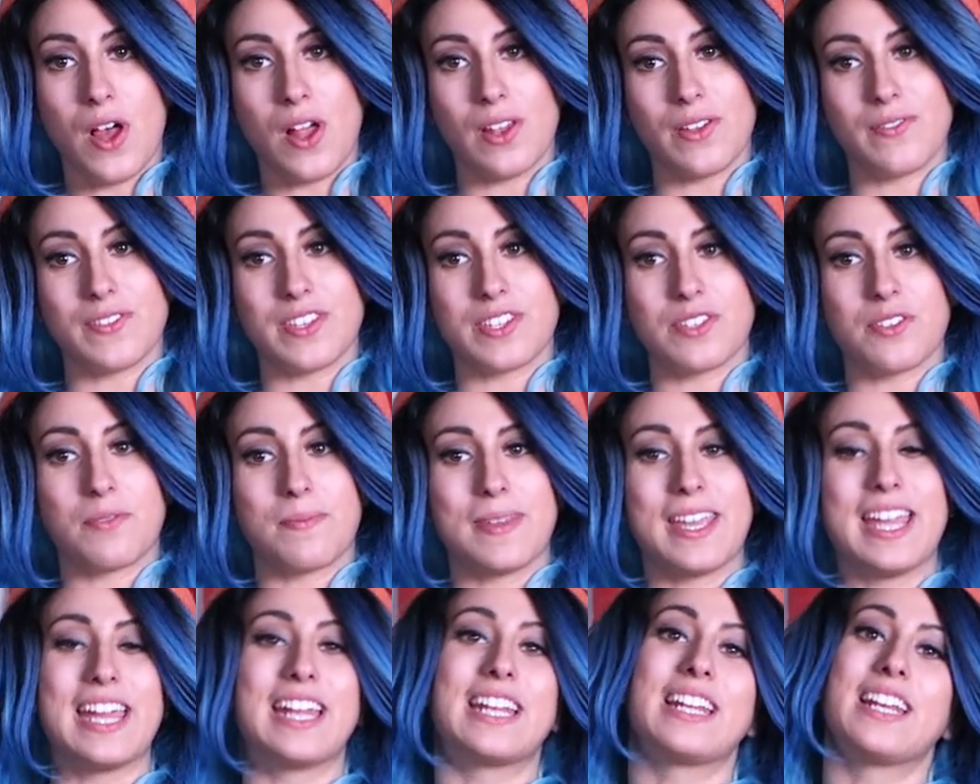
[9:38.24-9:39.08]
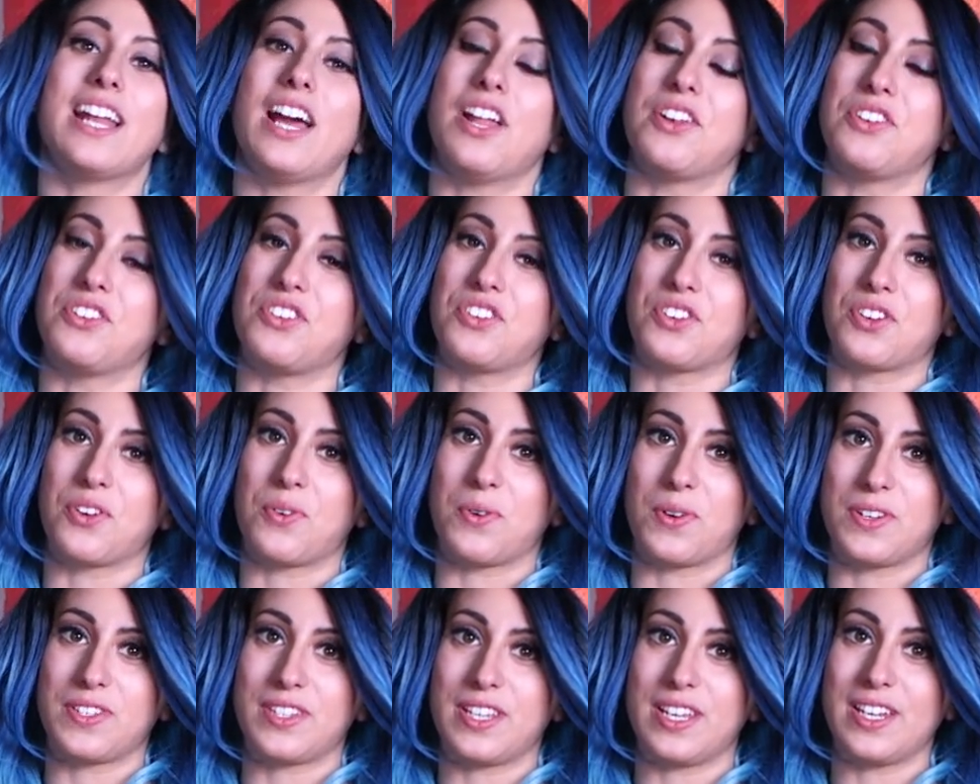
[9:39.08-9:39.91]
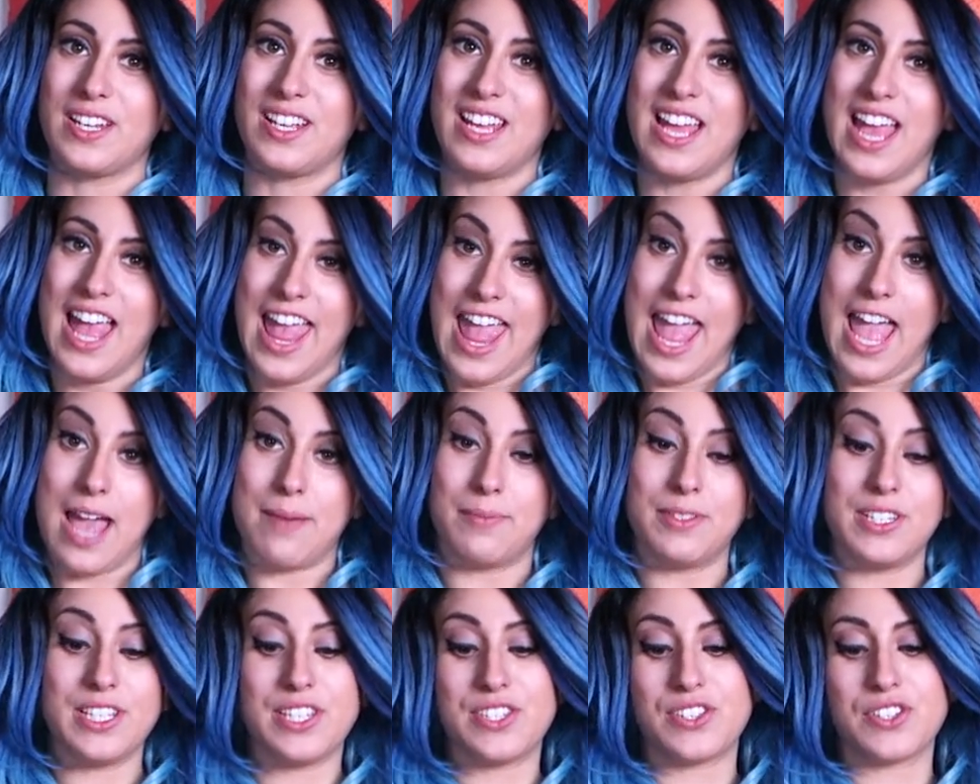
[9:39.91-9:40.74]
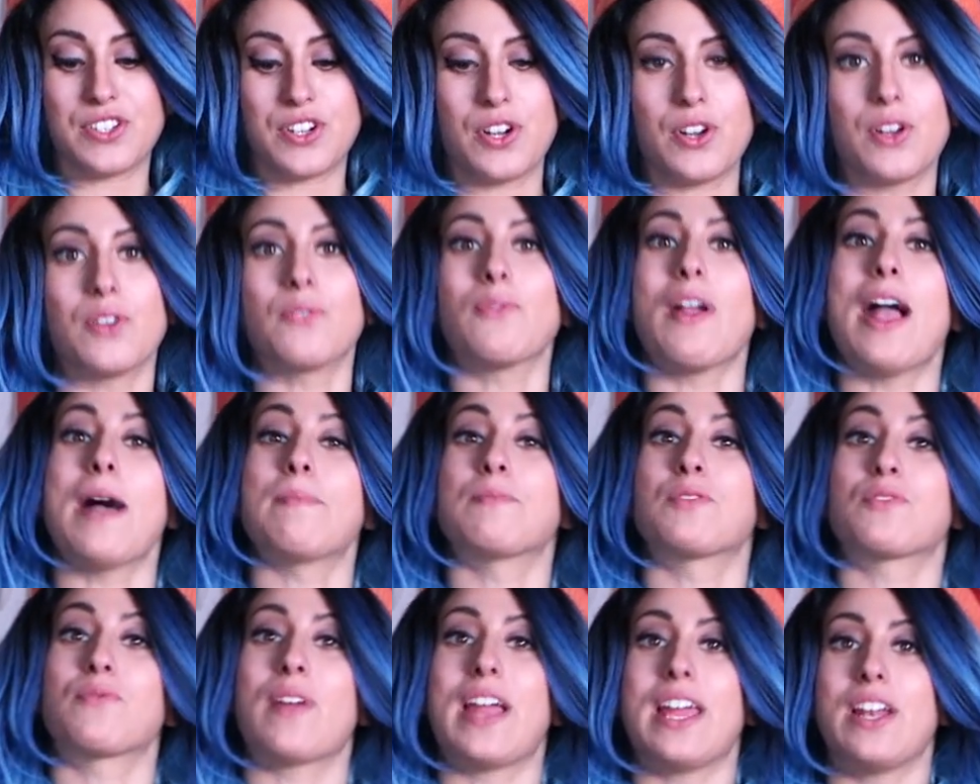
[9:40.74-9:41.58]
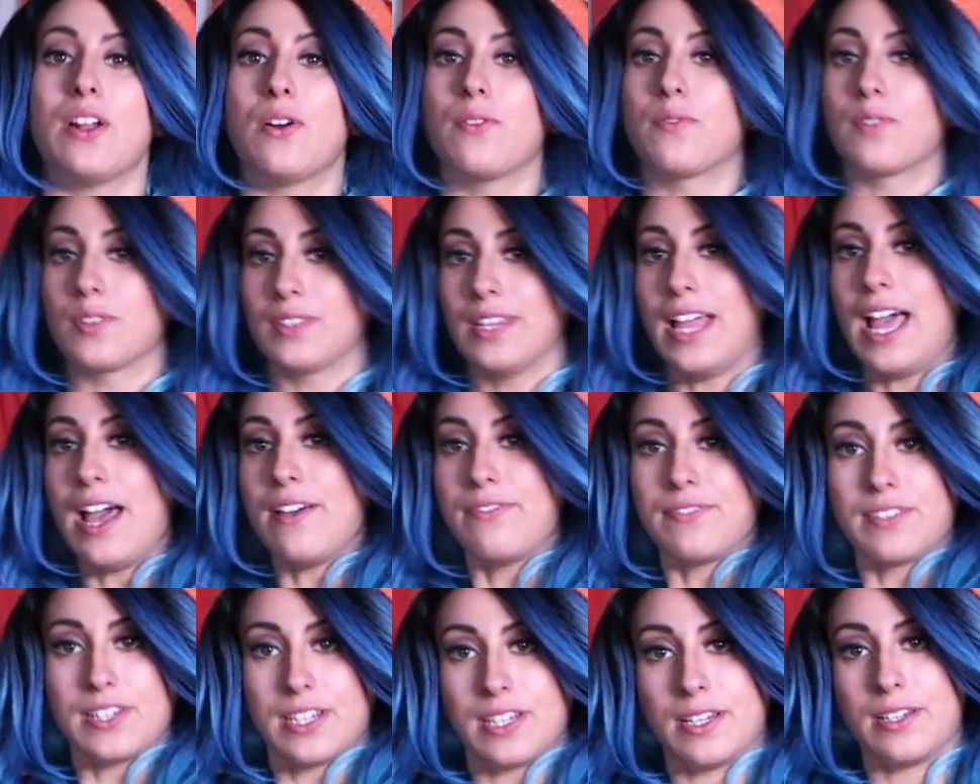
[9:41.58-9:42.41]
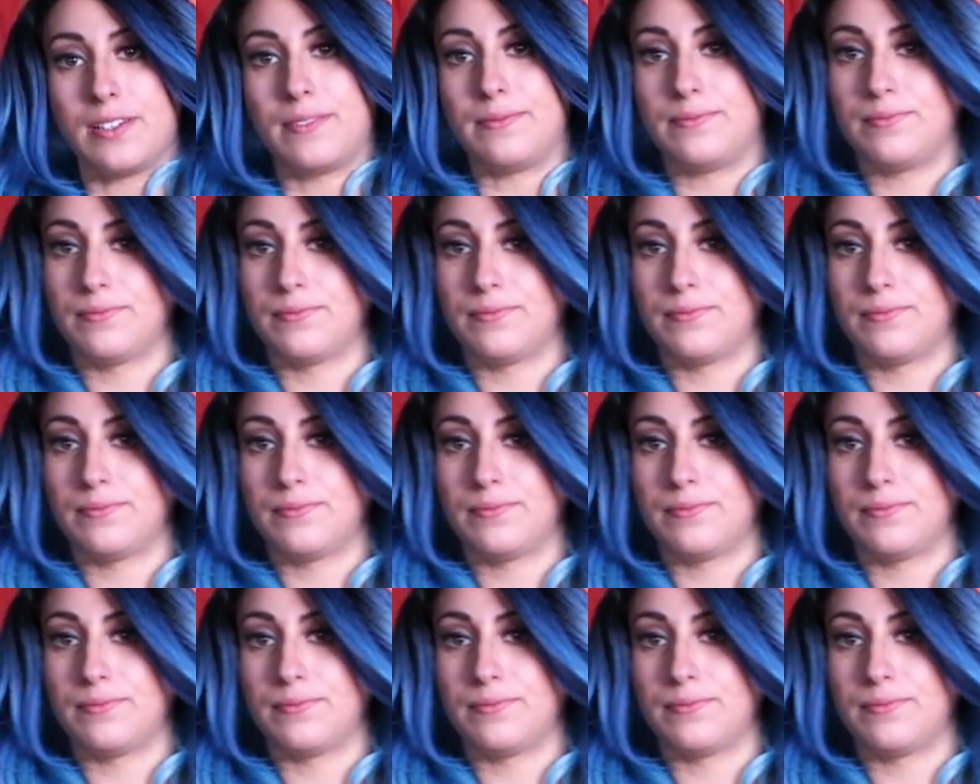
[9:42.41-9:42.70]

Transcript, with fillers: all of this will be hidden under your corset. Emily's skirt wraps right over left.